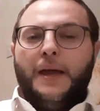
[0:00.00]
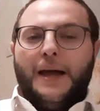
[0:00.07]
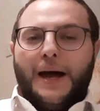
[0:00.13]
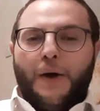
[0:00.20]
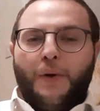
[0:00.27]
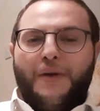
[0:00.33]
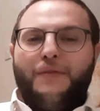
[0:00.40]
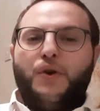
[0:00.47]

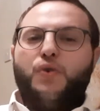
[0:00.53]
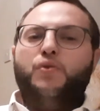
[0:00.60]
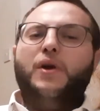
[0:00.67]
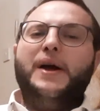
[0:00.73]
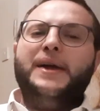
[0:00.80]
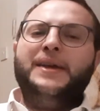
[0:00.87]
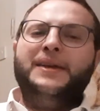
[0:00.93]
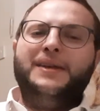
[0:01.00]
However,
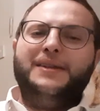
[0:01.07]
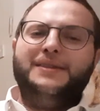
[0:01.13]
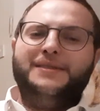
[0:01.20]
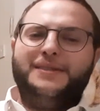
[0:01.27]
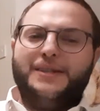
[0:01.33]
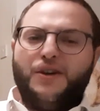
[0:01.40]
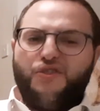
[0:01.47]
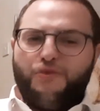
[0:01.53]
crying in
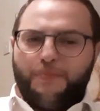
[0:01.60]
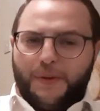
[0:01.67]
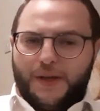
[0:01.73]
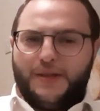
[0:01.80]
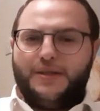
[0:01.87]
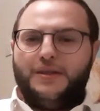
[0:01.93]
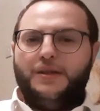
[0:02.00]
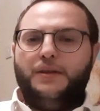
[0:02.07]

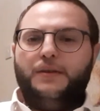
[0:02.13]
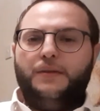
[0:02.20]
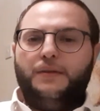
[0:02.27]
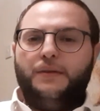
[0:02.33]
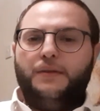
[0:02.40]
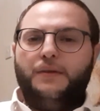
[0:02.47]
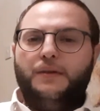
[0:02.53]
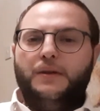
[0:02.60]
self-pity
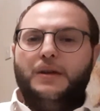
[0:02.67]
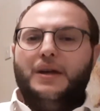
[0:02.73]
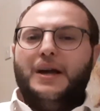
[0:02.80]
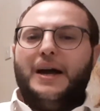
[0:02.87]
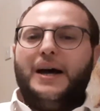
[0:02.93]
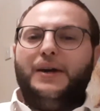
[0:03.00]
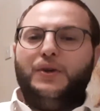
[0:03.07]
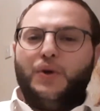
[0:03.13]

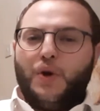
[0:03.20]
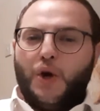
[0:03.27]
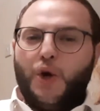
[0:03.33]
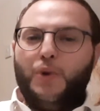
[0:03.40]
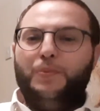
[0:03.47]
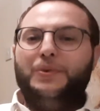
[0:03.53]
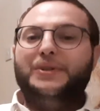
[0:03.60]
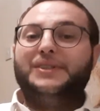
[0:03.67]
at your
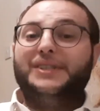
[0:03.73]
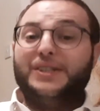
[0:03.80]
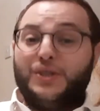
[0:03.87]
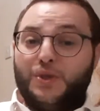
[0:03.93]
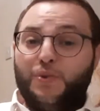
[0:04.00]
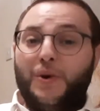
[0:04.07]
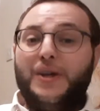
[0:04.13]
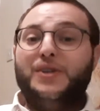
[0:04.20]
hopeless
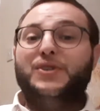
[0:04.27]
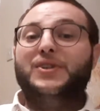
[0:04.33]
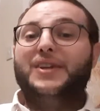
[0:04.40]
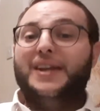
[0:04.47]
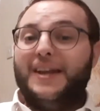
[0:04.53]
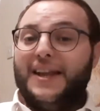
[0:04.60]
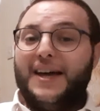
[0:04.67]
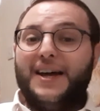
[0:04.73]
situation
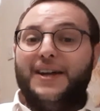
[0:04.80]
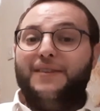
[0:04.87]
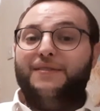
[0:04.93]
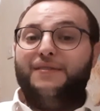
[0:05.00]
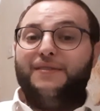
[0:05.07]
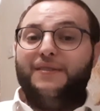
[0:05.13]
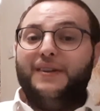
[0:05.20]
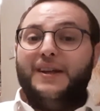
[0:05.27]
in life,
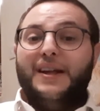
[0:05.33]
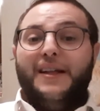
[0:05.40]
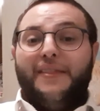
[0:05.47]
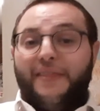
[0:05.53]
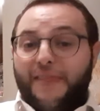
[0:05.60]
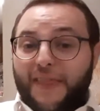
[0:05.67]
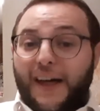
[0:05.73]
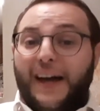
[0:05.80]

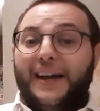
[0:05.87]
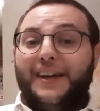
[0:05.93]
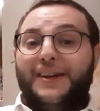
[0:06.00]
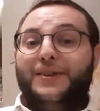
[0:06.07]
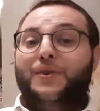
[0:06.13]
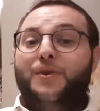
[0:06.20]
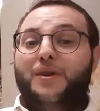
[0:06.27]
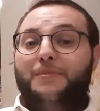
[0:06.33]
that
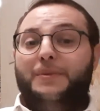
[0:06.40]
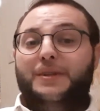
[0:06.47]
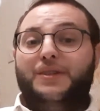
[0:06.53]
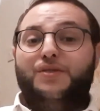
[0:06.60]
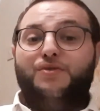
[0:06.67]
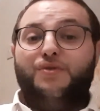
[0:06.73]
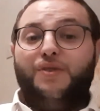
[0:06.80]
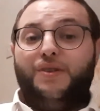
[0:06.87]
can only be
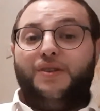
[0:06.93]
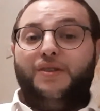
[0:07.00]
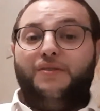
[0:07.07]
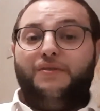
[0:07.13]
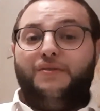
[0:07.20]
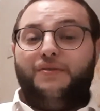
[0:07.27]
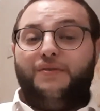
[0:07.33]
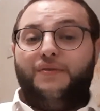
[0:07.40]
destructive.
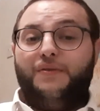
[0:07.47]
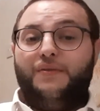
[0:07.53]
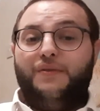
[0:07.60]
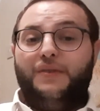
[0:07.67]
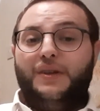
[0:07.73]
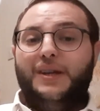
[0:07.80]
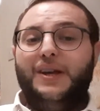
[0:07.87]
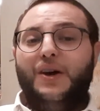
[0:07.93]

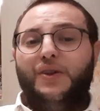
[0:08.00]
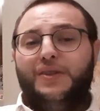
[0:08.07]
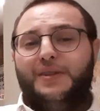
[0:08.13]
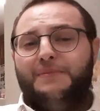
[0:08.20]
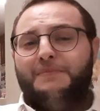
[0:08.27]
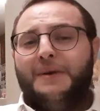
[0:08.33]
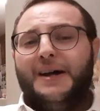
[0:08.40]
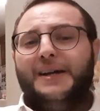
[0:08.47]
It
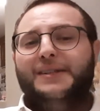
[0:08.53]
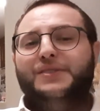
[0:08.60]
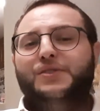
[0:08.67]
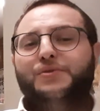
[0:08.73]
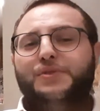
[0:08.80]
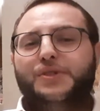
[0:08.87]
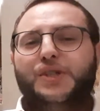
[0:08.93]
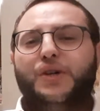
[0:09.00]
undermines your
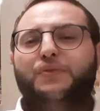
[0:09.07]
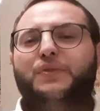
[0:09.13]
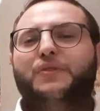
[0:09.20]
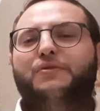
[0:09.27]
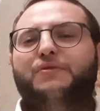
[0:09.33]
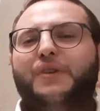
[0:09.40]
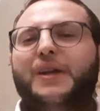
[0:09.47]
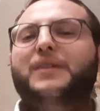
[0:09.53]
resolve to
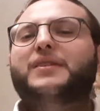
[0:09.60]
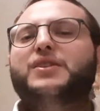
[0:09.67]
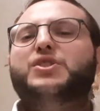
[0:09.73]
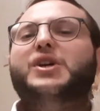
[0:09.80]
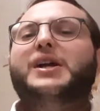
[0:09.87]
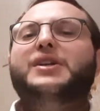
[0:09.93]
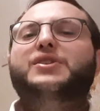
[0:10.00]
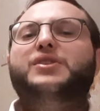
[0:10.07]
face the
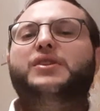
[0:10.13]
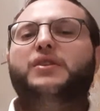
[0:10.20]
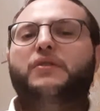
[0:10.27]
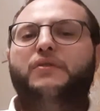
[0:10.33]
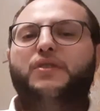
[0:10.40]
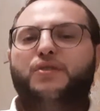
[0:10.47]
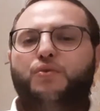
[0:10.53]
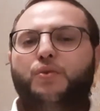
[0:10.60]
challenges of
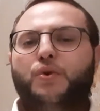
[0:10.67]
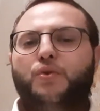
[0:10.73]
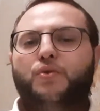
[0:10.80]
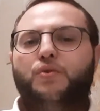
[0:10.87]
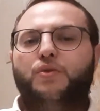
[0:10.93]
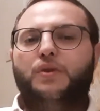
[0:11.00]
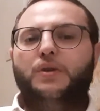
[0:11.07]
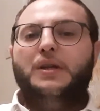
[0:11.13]
this world.
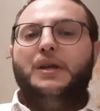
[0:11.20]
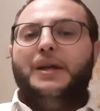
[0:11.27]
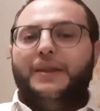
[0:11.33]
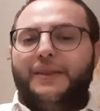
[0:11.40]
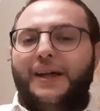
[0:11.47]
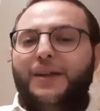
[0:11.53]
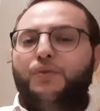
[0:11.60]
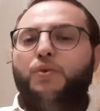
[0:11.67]

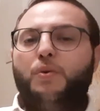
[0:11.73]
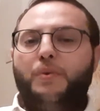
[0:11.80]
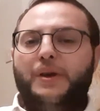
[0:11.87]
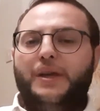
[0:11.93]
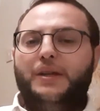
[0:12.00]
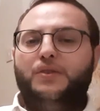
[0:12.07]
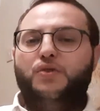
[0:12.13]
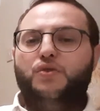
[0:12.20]
That's what we're
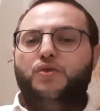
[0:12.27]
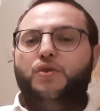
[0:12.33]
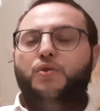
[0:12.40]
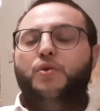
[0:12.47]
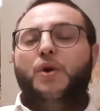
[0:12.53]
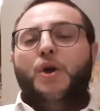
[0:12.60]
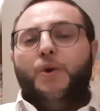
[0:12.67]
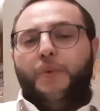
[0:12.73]
here to do.
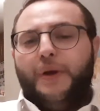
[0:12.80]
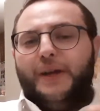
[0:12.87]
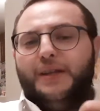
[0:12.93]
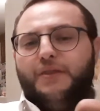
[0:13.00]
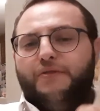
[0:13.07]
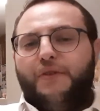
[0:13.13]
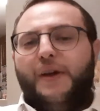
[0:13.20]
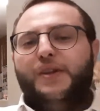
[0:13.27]
We're here to
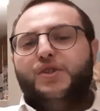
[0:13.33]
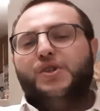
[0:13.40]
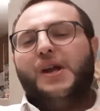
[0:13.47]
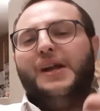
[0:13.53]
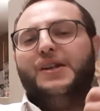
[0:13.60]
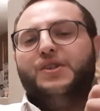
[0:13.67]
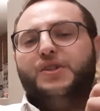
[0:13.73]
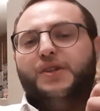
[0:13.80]
face
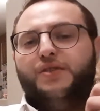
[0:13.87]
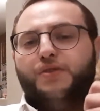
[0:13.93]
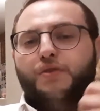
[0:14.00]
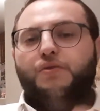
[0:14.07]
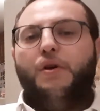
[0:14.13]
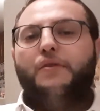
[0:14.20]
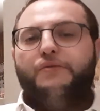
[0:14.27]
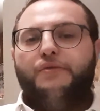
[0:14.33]
challenges to
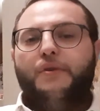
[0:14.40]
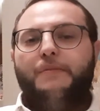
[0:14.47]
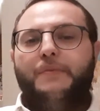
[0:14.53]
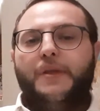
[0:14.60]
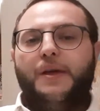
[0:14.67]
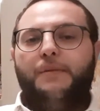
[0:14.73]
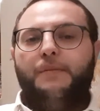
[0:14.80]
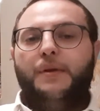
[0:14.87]
grow from
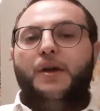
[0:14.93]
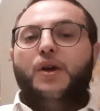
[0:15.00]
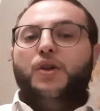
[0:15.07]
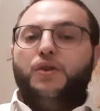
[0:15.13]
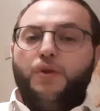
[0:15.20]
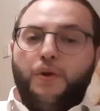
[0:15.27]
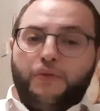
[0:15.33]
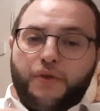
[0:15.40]
them.
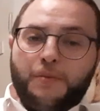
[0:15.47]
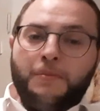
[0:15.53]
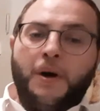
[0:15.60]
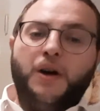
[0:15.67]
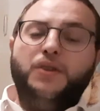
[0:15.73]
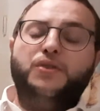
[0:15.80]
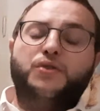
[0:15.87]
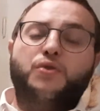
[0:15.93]
So if you
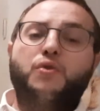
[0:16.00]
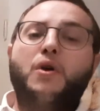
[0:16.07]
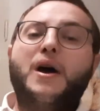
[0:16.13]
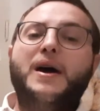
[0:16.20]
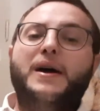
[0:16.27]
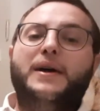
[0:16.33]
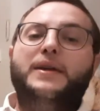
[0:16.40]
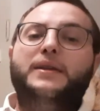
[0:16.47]
must
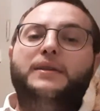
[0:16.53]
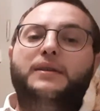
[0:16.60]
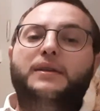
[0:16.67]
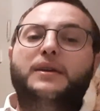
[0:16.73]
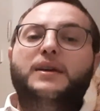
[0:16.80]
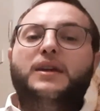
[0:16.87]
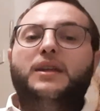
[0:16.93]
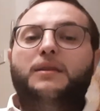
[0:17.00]
cry,
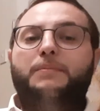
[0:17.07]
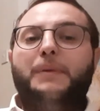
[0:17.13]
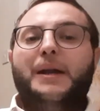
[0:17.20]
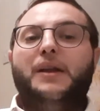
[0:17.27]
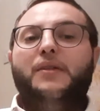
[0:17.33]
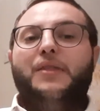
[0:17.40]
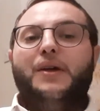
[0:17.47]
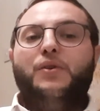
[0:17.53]
it's
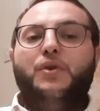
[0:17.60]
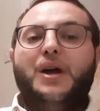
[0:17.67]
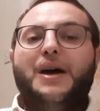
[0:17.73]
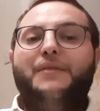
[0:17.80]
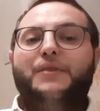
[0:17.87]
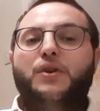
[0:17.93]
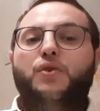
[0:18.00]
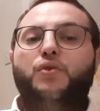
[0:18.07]
better that you
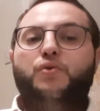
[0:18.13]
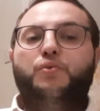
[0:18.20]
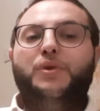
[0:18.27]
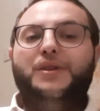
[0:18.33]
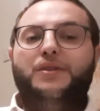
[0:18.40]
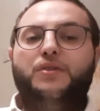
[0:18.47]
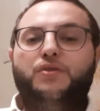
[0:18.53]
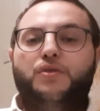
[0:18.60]
have a good
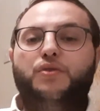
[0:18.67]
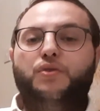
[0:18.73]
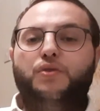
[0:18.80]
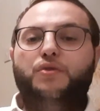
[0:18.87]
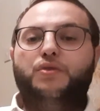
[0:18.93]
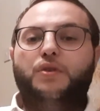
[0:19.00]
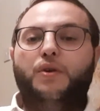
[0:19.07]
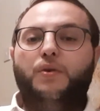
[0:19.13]
reason to do
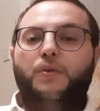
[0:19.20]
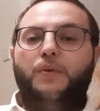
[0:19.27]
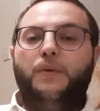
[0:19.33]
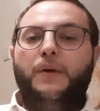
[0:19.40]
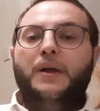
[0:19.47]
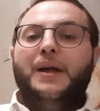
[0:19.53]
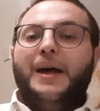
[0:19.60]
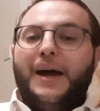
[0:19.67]
so.
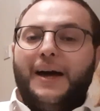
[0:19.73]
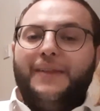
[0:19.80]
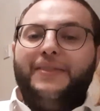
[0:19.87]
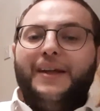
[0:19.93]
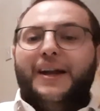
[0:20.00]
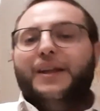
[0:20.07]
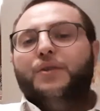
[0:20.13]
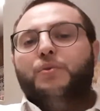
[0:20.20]
And
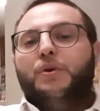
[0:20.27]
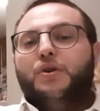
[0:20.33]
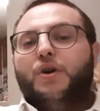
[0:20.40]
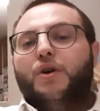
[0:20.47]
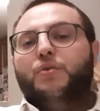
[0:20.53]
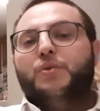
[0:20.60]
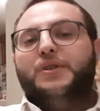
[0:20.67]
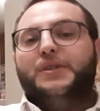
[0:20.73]
that is what
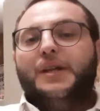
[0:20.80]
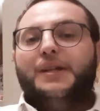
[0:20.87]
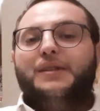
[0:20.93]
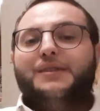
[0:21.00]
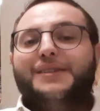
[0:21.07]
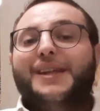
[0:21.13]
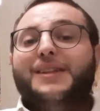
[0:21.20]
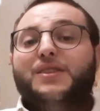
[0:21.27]
God was said
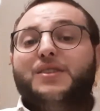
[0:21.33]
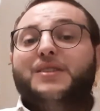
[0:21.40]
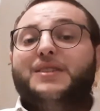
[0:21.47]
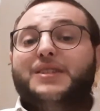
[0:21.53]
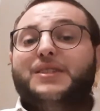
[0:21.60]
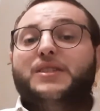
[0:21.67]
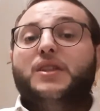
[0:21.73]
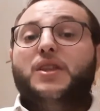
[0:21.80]
to
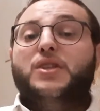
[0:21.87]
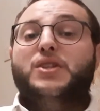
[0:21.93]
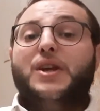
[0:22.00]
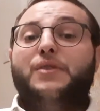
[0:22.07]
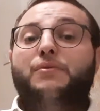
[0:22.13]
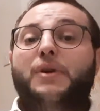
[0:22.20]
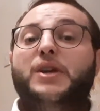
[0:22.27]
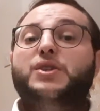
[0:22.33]
the
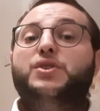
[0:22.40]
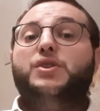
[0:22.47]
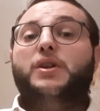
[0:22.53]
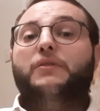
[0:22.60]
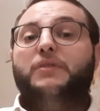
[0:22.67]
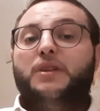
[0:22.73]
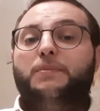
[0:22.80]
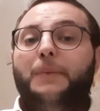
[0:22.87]
generation
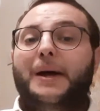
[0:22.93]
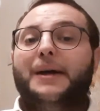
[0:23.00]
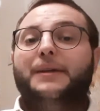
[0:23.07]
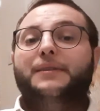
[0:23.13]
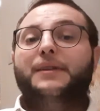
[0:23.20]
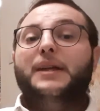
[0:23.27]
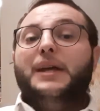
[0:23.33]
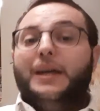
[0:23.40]
of the spies.